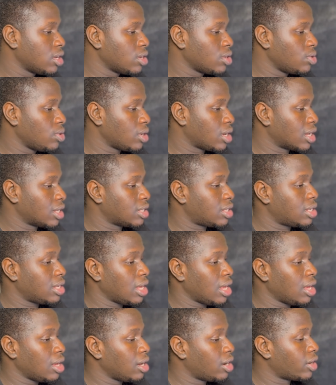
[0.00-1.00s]
You can
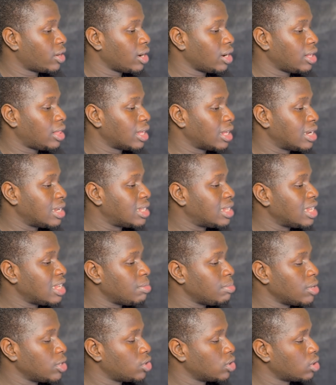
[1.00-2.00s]
see he created this
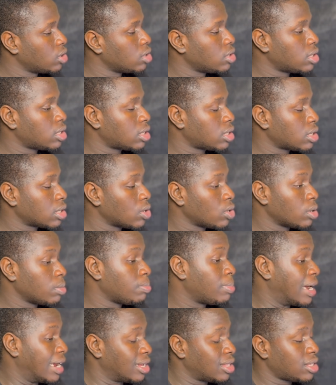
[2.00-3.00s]
image on this
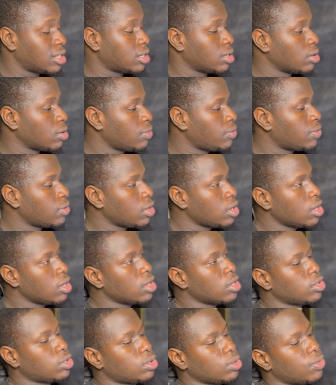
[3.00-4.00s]
by itself.
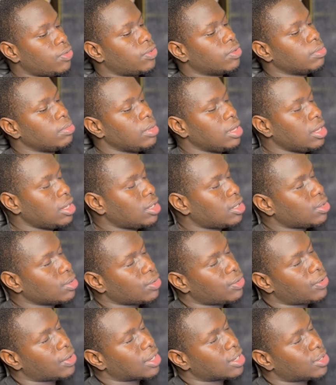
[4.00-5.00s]
So for me, so
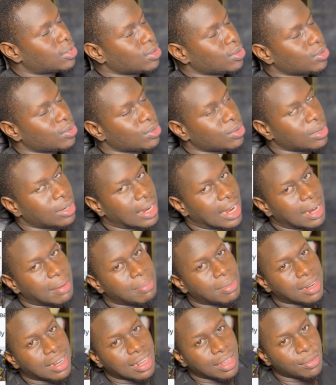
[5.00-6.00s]
far so good. I
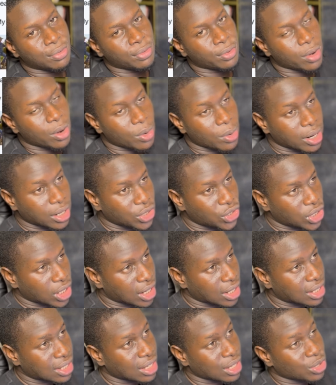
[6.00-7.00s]
believe Qwen
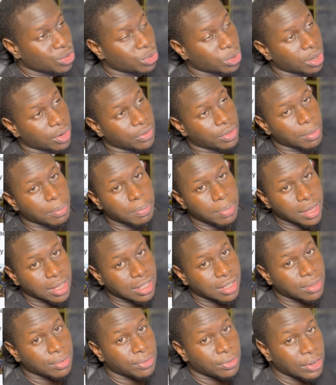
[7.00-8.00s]
Chat is one of the
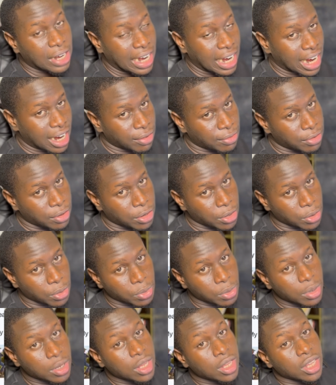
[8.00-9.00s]
best free AI video
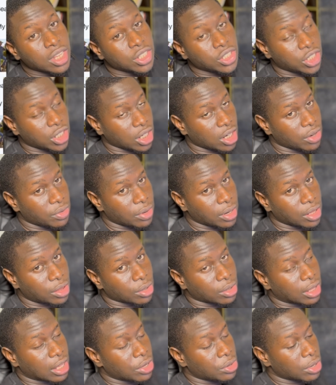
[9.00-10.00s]
generator
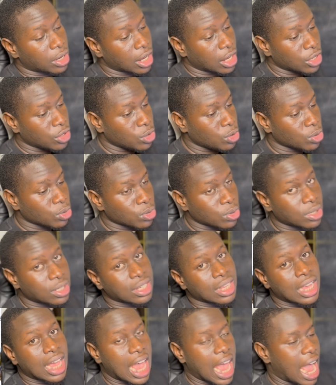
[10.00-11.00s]
that you can use
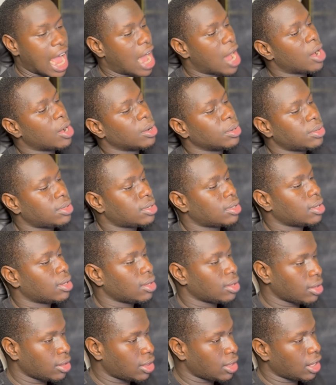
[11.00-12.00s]
out
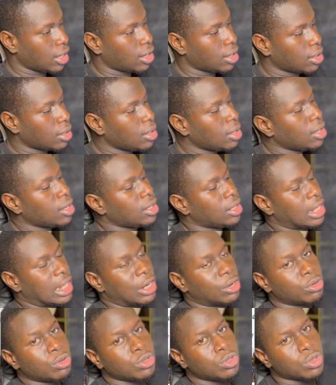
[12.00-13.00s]
there.
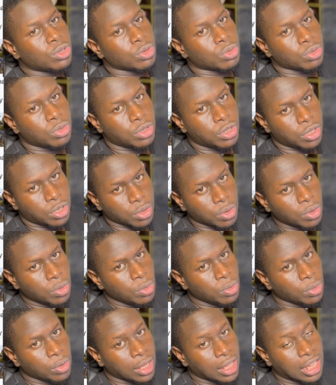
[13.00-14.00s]
Then also
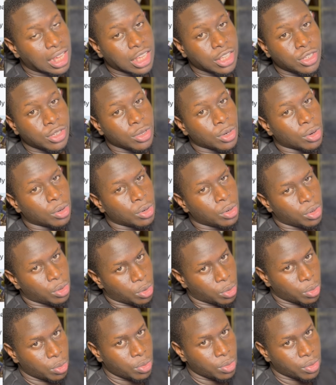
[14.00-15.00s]
too, in case you don't
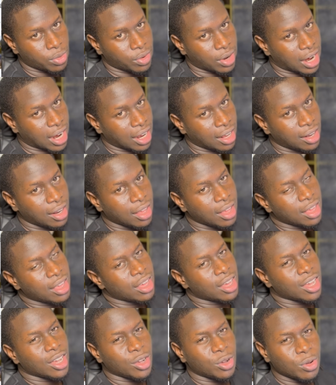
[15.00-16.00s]
know, right,
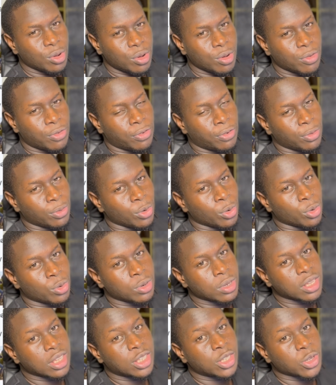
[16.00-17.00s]
Google
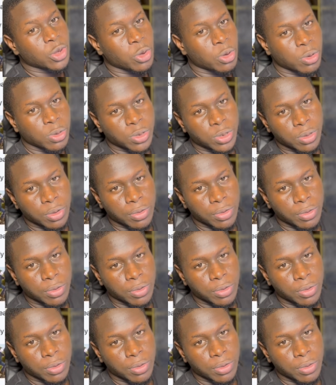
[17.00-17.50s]
Flow is also